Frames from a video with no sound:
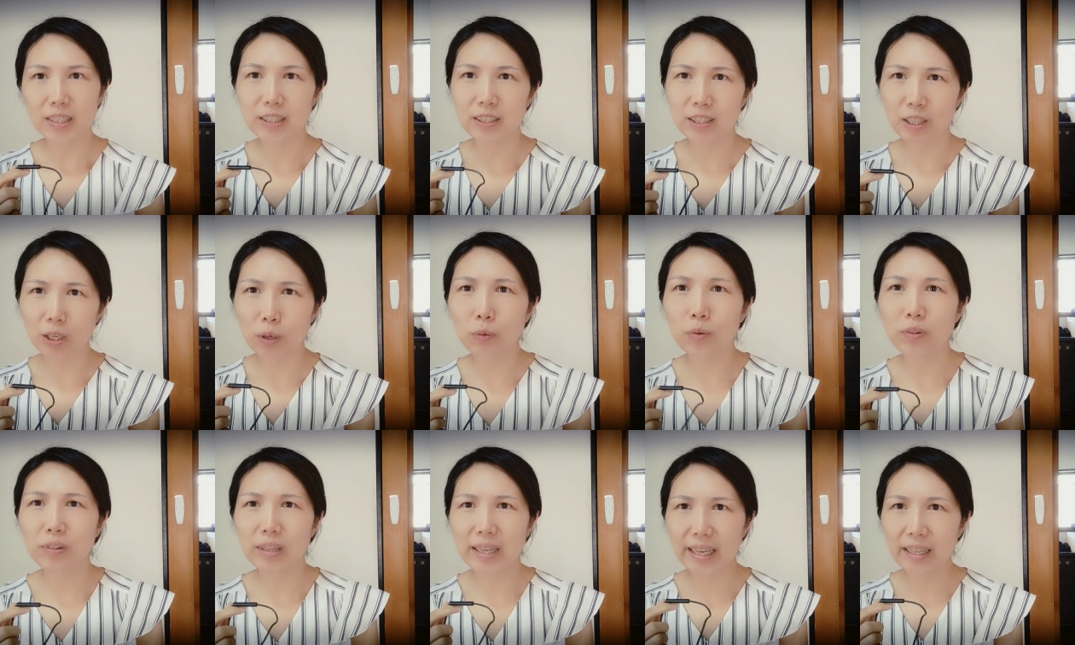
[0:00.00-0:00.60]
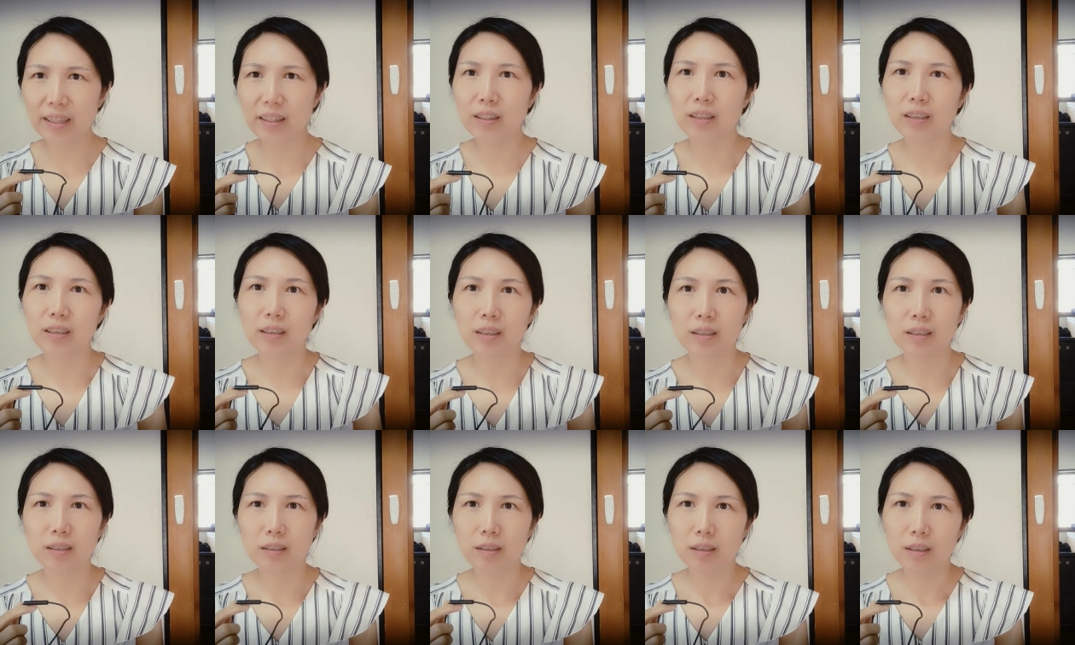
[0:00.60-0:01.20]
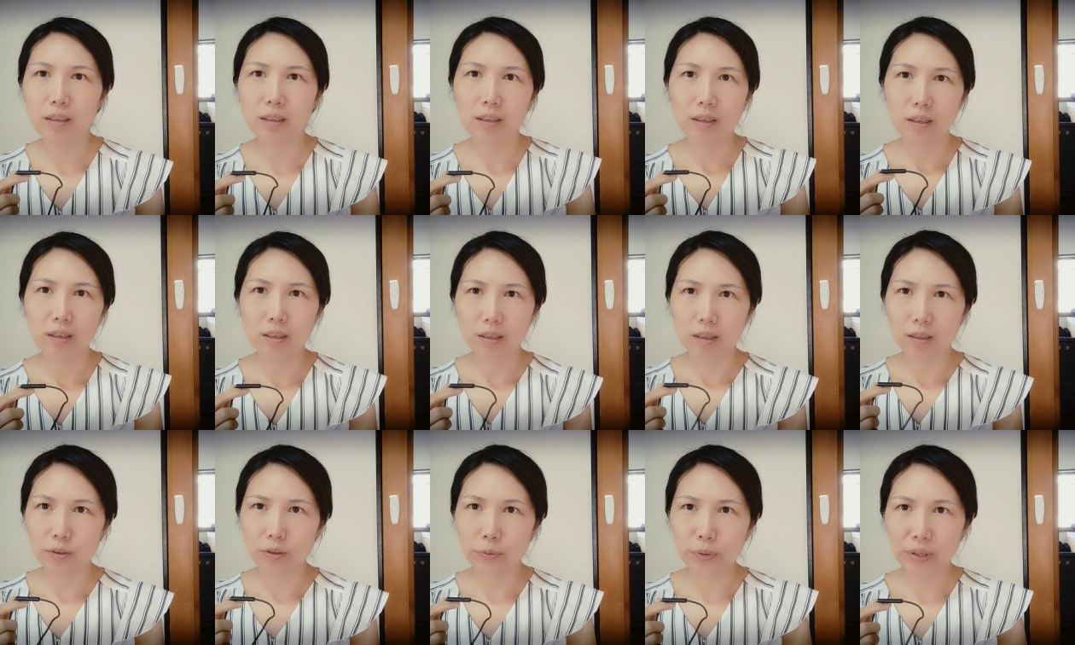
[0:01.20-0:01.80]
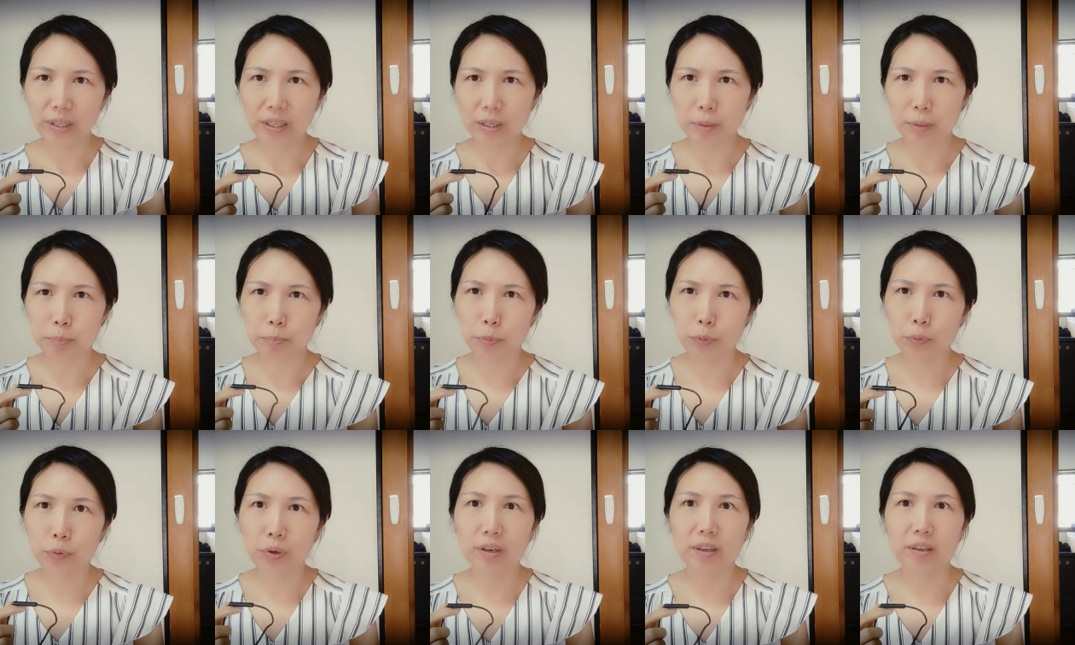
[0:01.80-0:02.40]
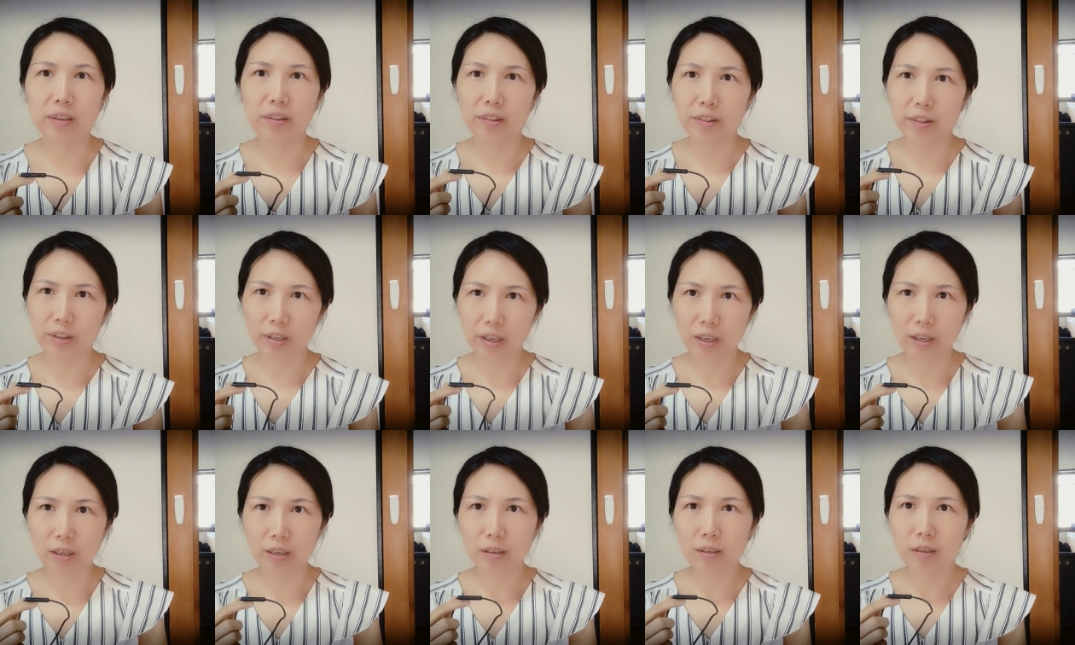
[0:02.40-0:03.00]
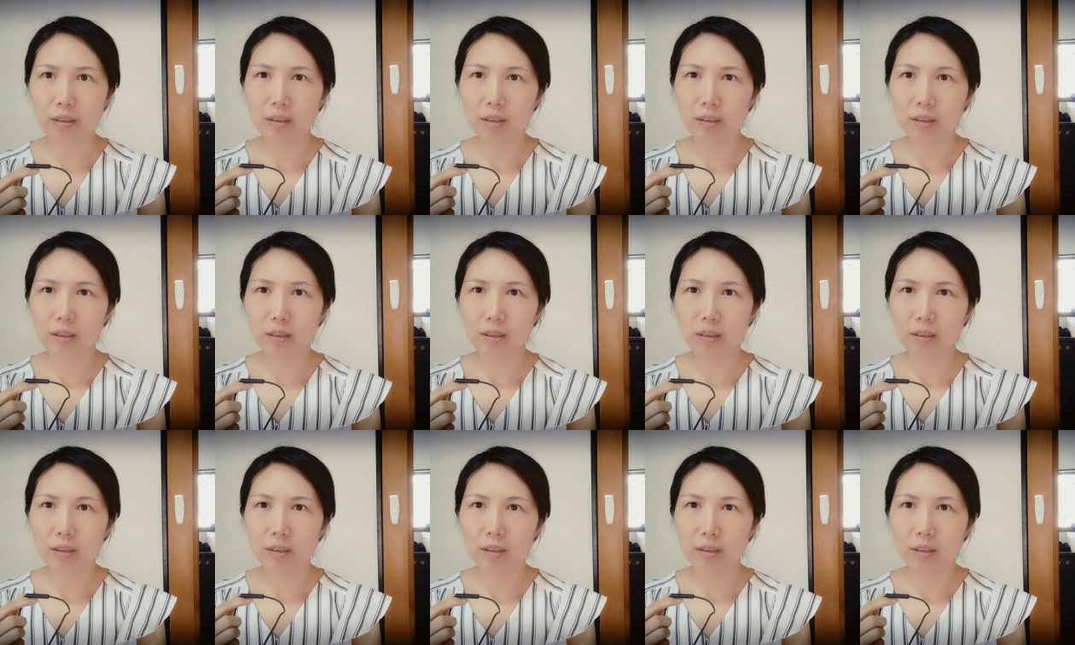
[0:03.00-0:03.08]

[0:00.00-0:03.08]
So that's a really important thing